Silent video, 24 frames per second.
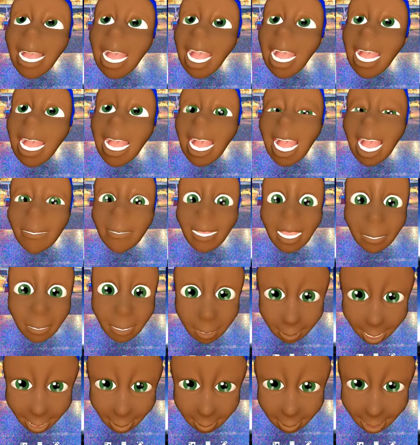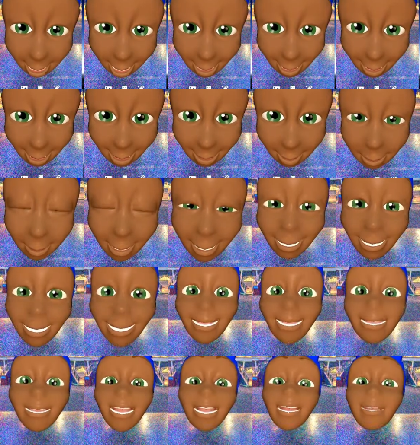I'm gonna be right back, because
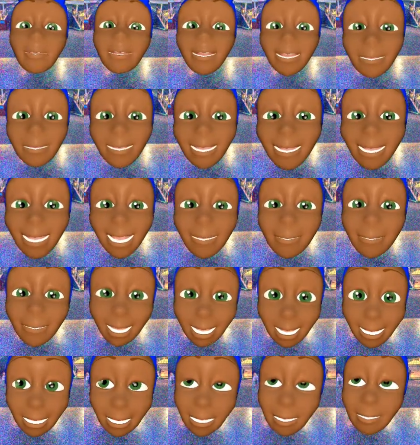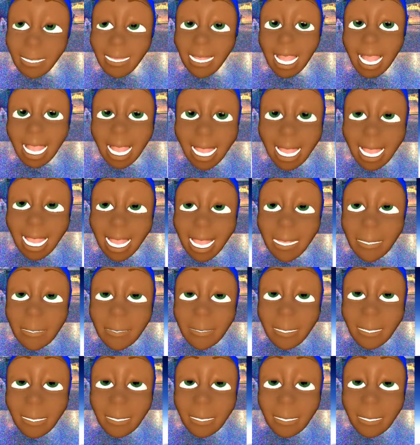one of the things that I forgot to do is I have to